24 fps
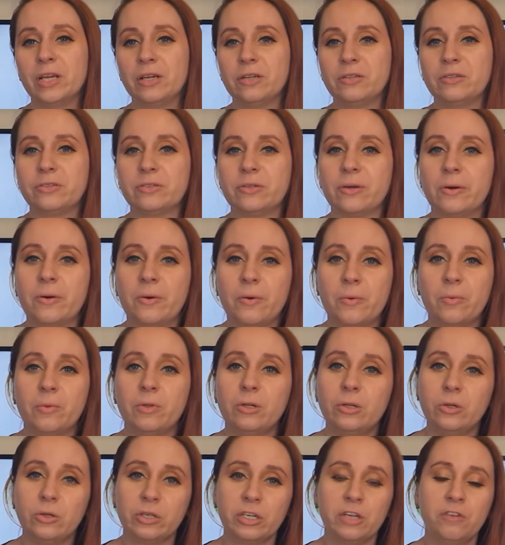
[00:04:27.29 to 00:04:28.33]
So
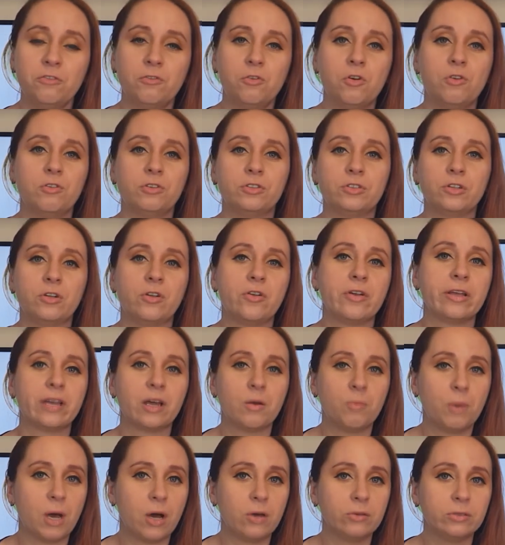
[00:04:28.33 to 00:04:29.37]
looking forward to learning
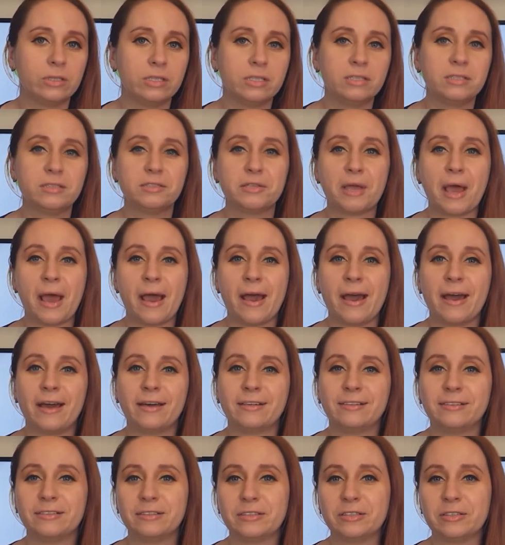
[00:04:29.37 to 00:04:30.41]
about this,
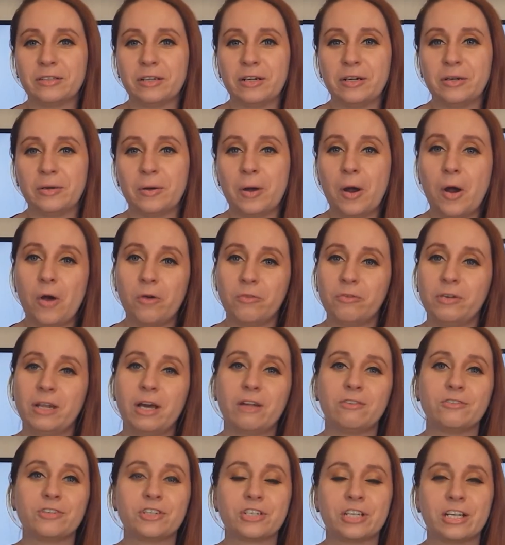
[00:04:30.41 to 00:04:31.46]
and hopefully I
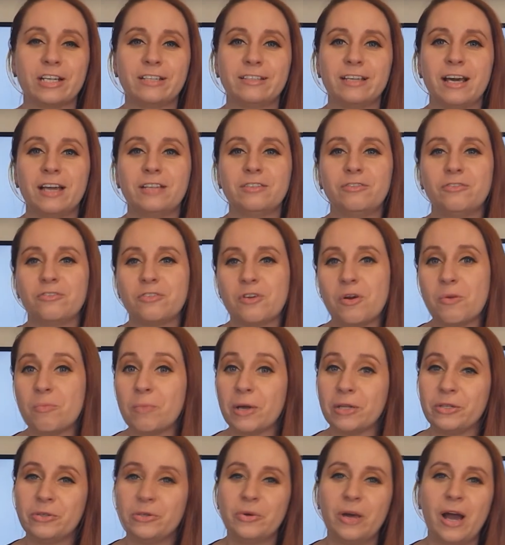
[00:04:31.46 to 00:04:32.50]
will share that from
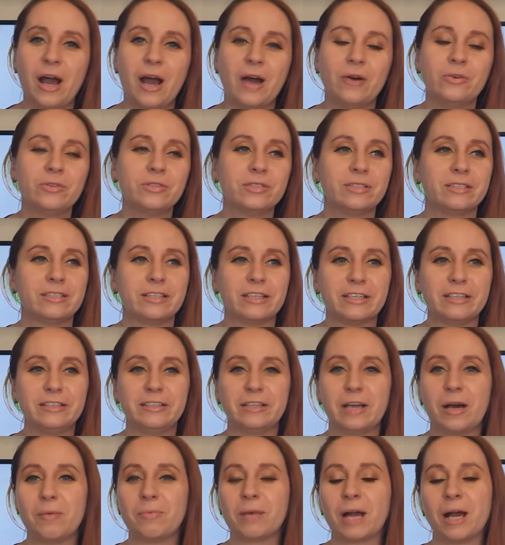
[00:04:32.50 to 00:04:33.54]
my new house in
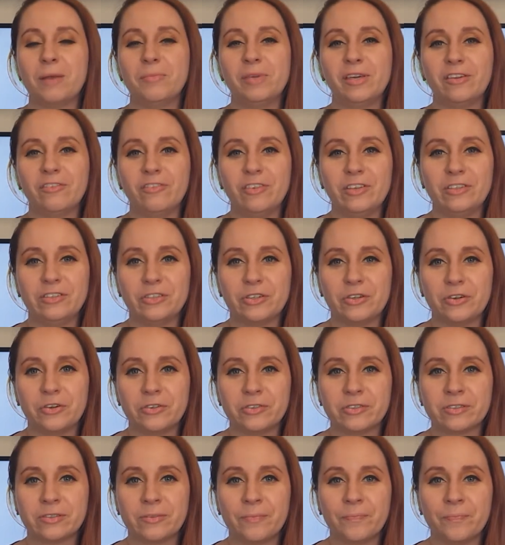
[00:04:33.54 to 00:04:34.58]
the upcoming videos.